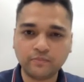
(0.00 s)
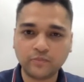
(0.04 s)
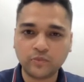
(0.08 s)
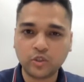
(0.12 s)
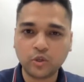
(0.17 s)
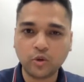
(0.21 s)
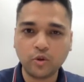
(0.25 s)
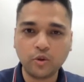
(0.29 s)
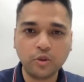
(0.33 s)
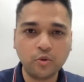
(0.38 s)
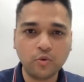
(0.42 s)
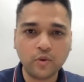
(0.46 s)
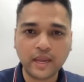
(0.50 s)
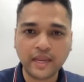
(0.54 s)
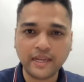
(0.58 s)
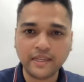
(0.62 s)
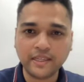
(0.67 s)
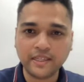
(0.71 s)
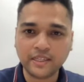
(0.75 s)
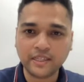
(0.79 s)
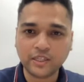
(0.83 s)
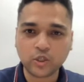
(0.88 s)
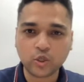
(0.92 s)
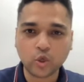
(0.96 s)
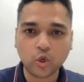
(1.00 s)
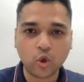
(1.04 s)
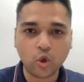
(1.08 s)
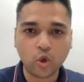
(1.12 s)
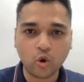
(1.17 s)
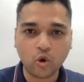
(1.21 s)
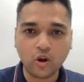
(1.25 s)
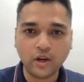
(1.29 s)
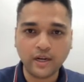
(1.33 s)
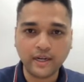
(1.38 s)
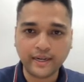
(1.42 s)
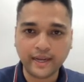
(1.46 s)
So you can just
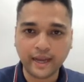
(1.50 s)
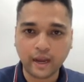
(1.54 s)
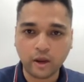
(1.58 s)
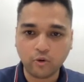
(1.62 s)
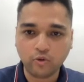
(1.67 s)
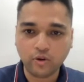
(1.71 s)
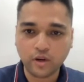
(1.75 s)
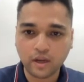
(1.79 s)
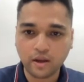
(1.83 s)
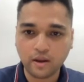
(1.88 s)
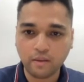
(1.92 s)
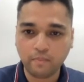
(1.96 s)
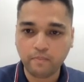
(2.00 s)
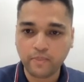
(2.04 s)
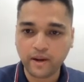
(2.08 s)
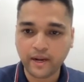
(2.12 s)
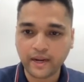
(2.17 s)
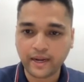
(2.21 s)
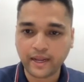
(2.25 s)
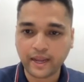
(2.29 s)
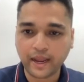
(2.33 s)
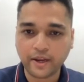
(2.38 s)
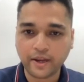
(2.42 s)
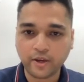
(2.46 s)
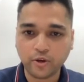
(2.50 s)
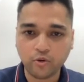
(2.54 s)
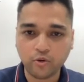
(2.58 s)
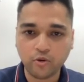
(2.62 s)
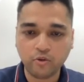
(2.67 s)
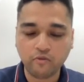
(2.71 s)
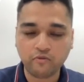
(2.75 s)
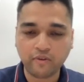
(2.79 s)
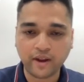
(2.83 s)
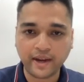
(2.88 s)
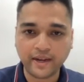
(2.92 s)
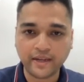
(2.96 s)
scroll down a bit and you'll
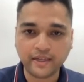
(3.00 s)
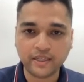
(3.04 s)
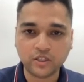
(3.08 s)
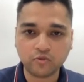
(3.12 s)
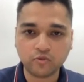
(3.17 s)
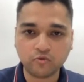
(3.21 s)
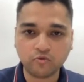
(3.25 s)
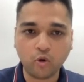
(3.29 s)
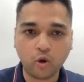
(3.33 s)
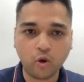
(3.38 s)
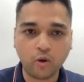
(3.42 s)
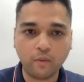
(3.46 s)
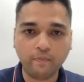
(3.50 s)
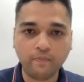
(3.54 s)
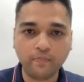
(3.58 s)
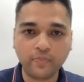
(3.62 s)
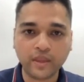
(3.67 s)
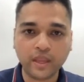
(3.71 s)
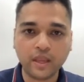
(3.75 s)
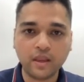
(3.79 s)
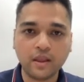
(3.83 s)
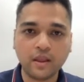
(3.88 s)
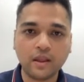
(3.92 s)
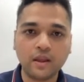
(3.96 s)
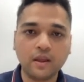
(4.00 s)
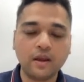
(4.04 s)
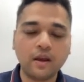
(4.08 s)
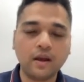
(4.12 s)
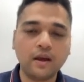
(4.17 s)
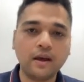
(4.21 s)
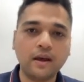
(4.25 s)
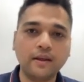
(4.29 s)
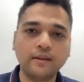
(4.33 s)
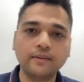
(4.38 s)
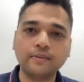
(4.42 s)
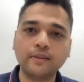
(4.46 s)
find this form.
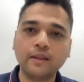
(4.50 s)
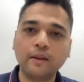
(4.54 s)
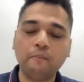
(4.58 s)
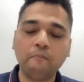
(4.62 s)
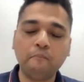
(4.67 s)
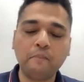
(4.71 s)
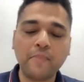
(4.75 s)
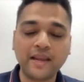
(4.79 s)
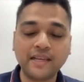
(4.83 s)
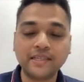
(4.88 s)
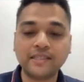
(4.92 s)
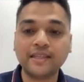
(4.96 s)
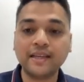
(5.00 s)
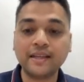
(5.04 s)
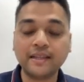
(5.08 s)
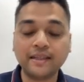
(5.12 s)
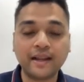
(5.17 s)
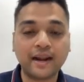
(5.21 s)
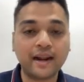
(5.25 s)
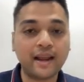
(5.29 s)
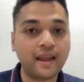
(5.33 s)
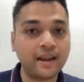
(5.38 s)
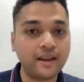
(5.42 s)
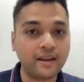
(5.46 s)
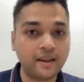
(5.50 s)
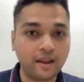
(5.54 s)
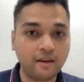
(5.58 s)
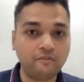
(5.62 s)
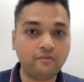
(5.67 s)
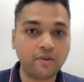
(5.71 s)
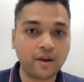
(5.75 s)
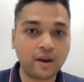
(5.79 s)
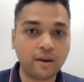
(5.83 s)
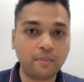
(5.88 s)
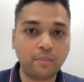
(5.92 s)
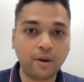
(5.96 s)
The best thing that I
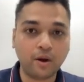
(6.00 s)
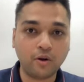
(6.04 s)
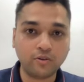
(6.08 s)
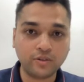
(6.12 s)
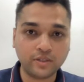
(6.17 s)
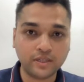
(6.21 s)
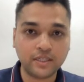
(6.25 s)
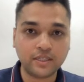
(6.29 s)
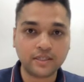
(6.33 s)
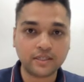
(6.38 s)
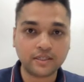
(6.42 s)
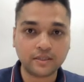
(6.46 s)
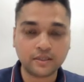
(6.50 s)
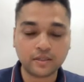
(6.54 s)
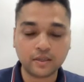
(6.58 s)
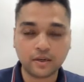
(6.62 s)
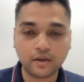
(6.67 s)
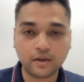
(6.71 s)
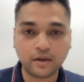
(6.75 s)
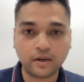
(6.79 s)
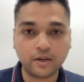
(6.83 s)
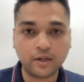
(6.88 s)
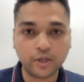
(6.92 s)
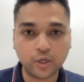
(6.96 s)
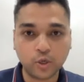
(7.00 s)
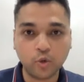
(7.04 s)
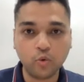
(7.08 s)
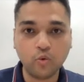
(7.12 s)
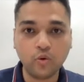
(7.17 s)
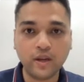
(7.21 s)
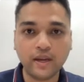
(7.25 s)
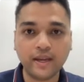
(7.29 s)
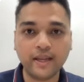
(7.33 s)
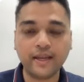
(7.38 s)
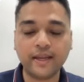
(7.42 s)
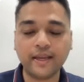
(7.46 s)
love about this
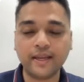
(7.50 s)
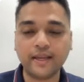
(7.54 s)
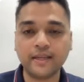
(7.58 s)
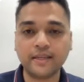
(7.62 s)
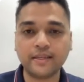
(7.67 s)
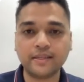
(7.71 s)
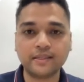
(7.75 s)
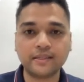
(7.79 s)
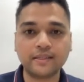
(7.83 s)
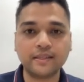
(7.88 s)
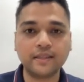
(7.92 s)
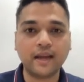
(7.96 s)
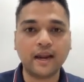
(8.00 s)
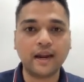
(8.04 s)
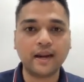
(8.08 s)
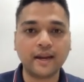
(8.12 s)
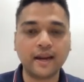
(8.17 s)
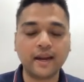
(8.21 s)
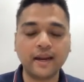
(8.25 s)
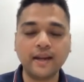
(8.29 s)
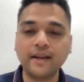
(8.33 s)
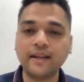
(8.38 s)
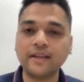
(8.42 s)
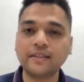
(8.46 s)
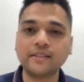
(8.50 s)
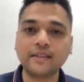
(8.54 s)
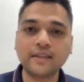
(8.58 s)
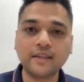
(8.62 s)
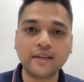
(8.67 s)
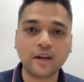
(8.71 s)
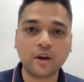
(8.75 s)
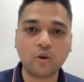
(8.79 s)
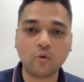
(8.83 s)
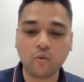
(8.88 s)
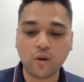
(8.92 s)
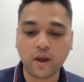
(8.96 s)
tool is that it doesn't
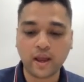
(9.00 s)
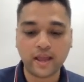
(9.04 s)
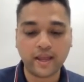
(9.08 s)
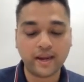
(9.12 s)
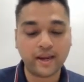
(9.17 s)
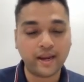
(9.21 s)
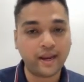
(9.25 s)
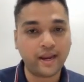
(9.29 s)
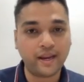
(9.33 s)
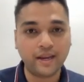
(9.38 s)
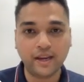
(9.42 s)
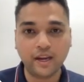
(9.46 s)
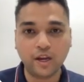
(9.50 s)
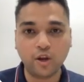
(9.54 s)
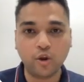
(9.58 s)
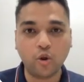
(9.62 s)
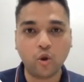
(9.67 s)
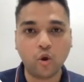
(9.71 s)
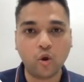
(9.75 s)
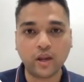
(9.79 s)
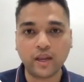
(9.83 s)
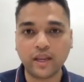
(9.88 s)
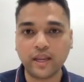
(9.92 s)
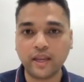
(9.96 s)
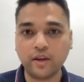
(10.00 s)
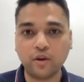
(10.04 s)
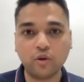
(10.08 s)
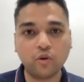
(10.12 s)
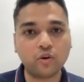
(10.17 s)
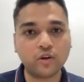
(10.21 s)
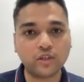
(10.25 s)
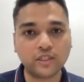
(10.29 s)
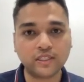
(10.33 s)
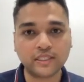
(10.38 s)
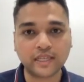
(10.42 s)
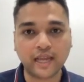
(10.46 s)
require any login
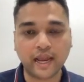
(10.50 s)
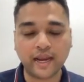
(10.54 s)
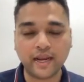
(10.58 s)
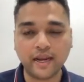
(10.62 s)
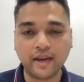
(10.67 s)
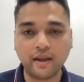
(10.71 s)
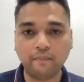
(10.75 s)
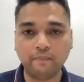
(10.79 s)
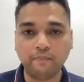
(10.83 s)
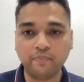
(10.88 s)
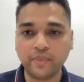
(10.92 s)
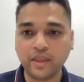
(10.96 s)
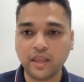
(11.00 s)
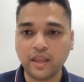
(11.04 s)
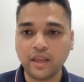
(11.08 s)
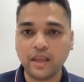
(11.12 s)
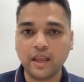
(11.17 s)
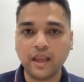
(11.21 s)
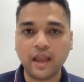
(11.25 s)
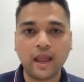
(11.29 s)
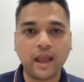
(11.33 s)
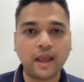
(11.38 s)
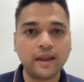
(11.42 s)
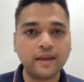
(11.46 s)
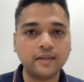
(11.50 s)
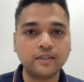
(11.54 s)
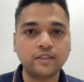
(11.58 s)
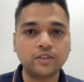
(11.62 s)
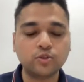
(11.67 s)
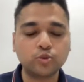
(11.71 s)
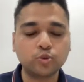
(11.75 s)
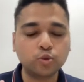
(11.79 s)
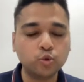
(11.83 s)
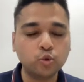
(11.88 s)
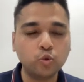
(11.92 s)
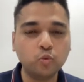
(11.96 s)
or sign up, and it's
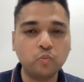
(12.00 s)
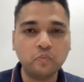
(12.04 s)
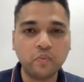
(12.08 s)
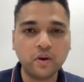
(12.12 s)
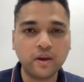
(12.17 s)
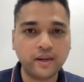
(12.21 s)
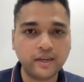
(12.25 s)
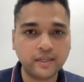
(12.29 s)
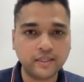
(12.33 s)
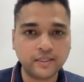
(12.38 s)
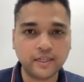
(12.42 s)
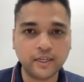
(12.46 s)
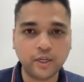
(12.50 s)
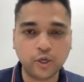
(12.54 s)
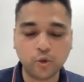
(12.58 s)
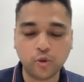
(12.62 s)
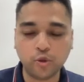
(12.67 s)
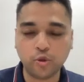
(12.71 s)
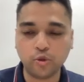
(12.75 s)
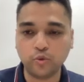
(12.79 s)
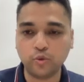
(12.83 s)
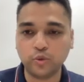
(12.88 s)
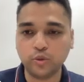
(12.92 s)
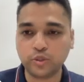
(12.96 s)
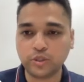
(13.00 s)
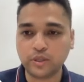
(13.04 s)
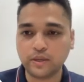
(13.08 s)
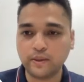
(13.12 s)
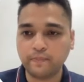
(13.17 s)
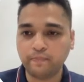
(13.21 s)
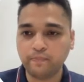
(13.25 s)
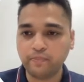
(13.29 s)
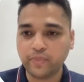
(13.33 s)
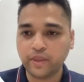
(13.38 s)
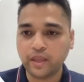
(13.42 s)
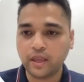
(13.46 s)
super easy to use.
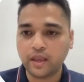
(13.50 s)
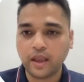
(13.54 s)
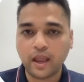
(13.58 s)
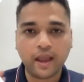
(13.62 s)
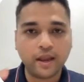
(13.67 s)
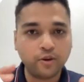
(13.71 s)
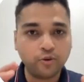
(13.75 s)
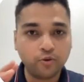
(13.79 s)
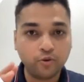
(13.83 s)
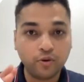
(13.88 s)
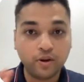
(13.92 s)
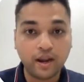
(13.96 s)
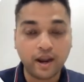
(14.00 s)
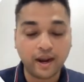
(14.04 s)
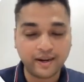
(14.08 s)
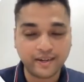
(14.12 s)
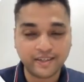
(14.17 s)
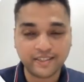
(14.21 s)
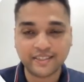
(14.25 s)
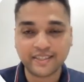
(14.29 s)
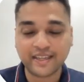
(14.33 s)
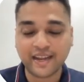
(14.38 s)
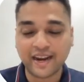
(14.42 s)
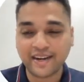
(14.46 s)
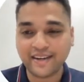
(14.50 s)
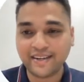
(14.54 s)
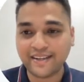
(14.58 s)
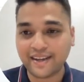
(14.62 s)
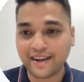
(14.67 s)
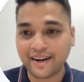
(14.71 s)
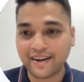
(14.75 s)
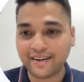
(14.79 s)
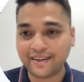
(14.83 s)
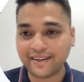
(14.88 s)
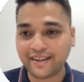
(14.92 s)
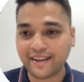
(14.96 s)
And you'll understand
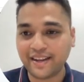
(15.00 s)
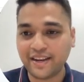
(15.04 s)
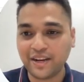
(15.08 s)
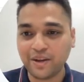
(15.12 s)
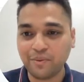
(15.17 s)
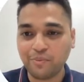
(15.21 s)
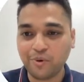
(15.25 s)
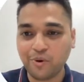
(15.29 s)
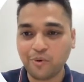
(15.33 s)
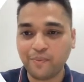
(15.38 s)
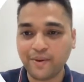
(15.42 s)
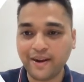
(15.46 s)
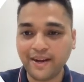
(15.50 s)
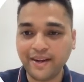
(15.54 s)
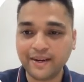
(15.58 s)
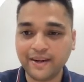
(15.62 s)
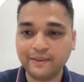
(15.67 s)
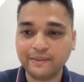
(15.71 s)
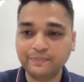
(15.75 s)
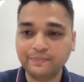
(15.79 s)
that in a moment.